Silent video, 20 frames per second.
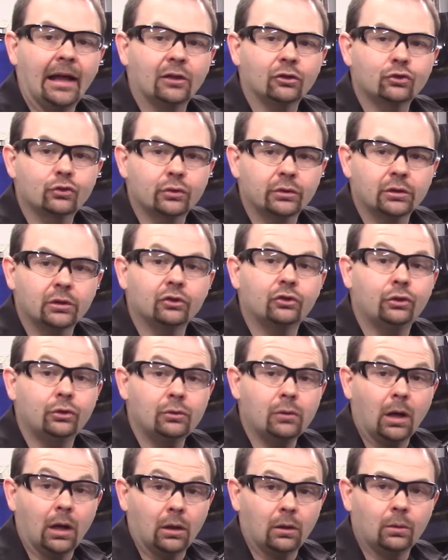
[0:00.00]
I'll drill
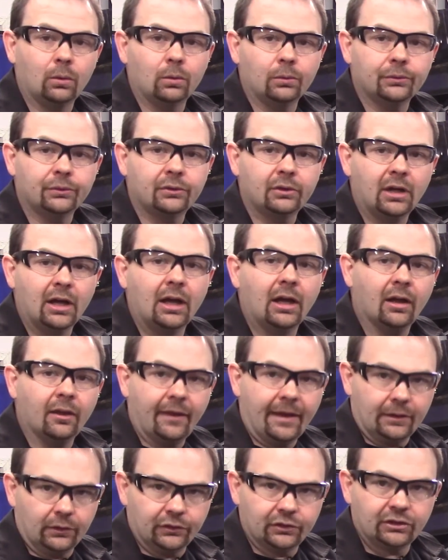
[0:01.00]
two holes.
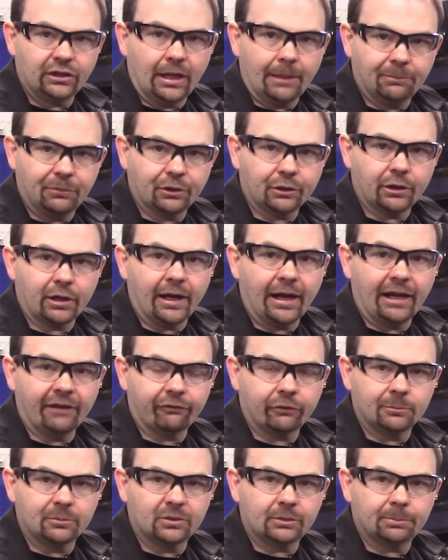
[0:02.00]
That'll stop the crack
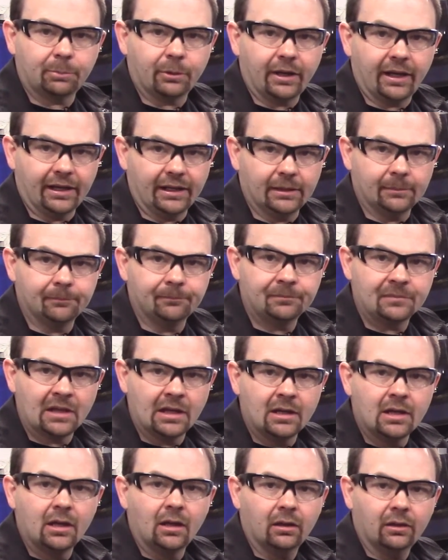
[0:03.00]
from spreading.
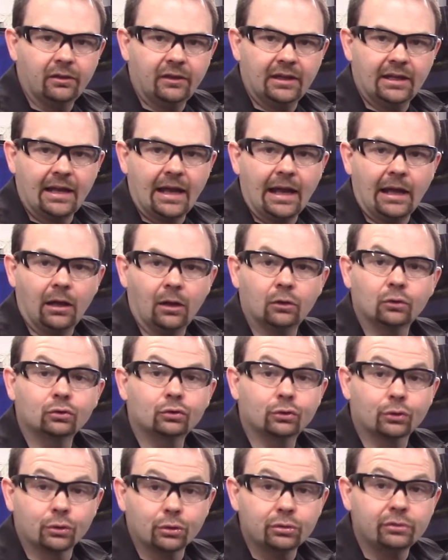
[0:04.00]
Then I'll
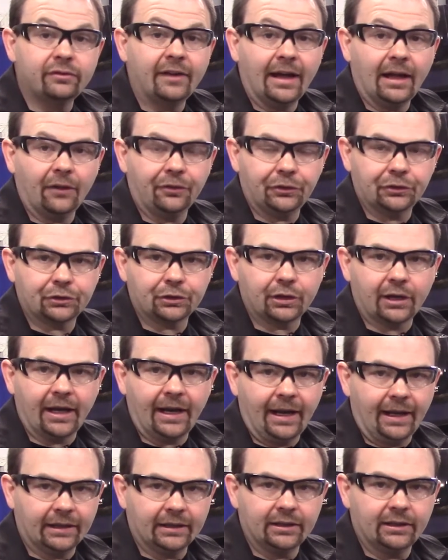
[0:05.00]
groove out the
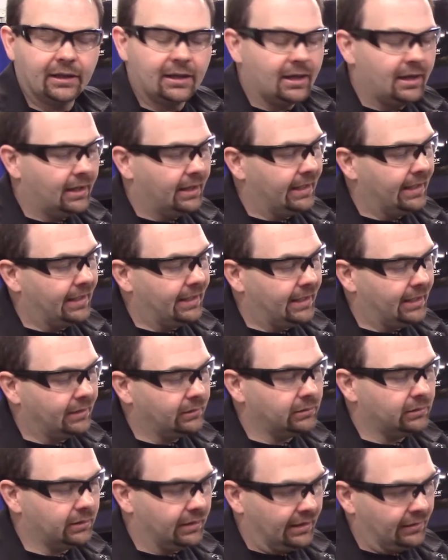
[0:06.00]
crack,
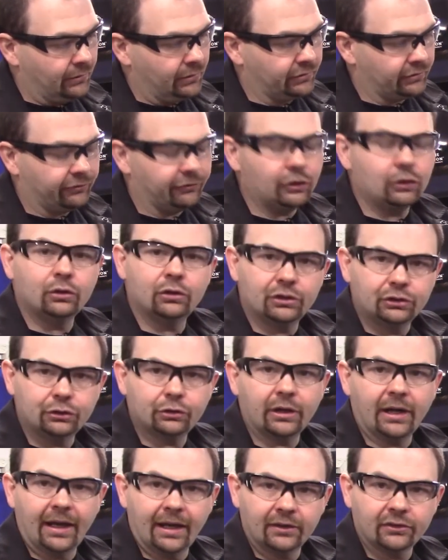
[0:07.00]
and, and there's a few good
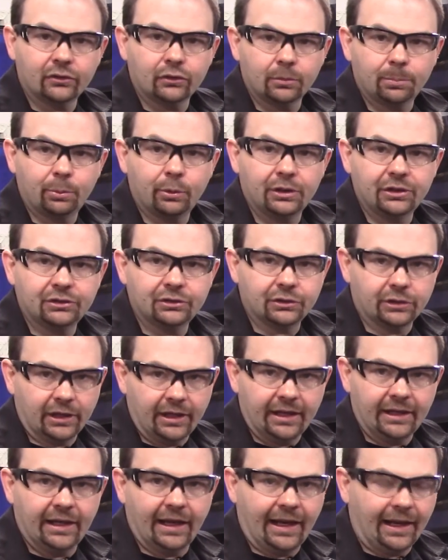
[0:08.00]
cracks. They're pretty
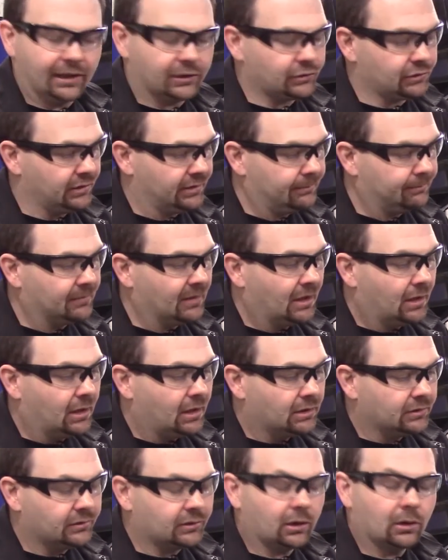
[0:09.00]
straight, actually.
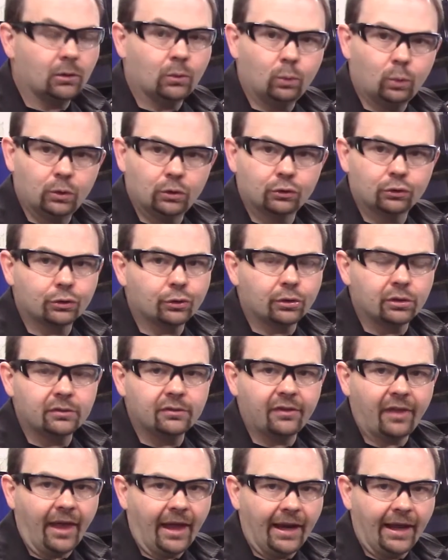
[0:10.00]
So we'll
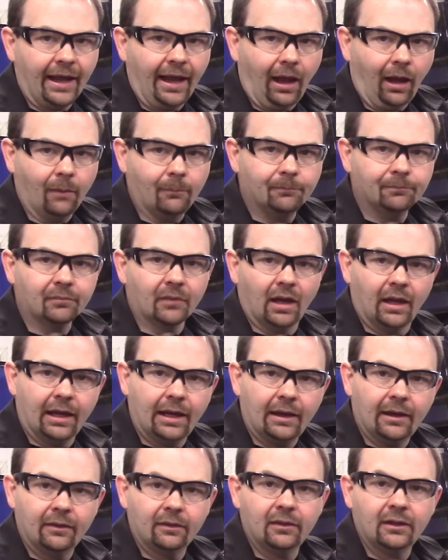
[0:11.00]
groove that out,
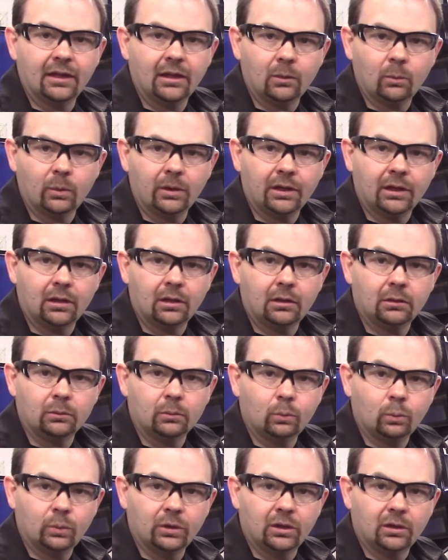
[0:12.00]
and then we'll,
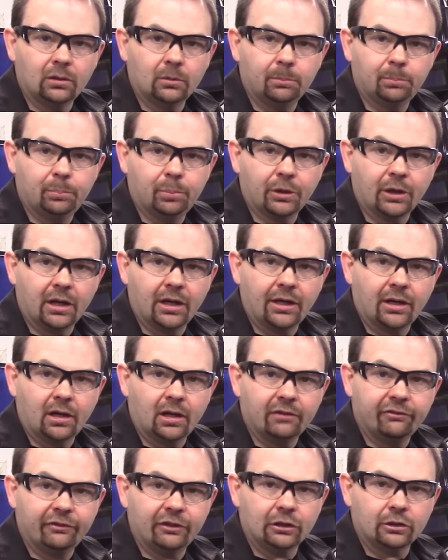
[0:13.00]
we'll put on
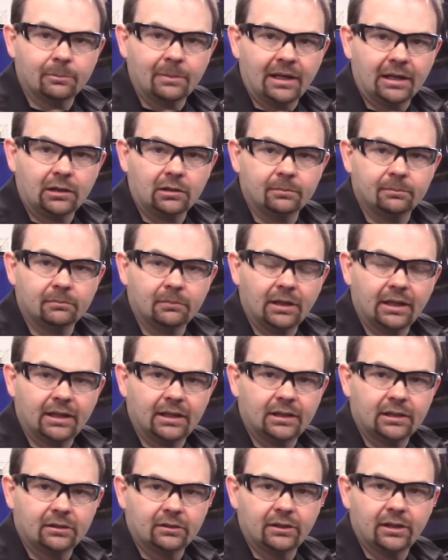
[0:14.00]
our filler metal
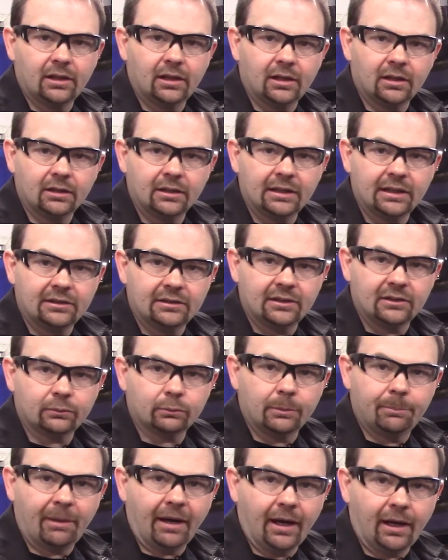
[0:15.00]
and uh, get this
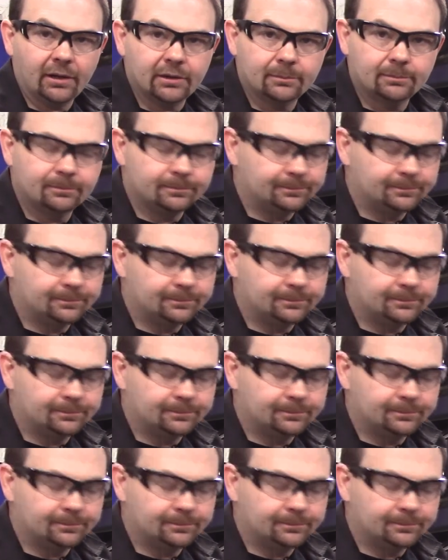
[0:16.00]
repaired.